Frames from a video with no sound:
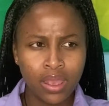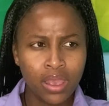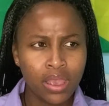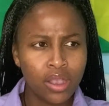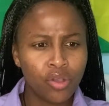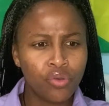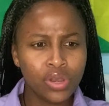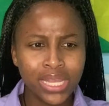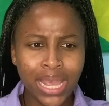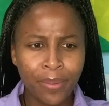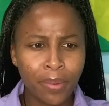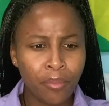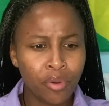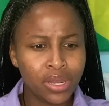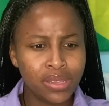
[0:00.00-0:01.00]
Couldn't get my
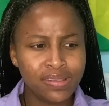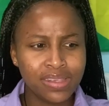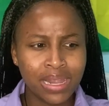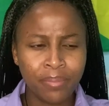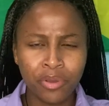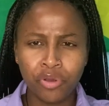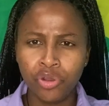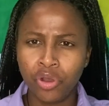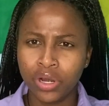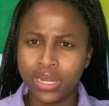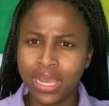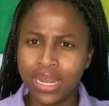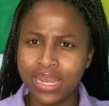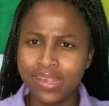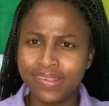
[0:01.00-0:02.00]
money. It's either I go down there
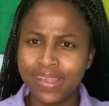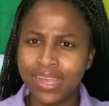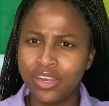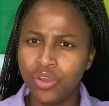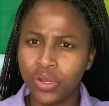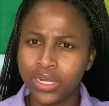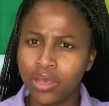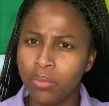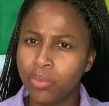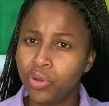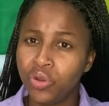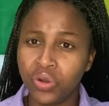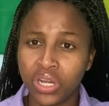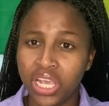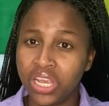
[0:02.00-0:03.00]
and he's saying down there, I go
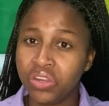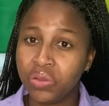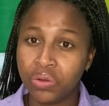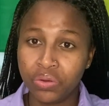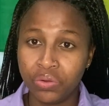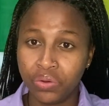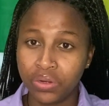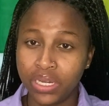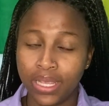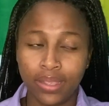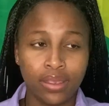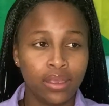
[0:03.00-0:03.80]
down there and down there.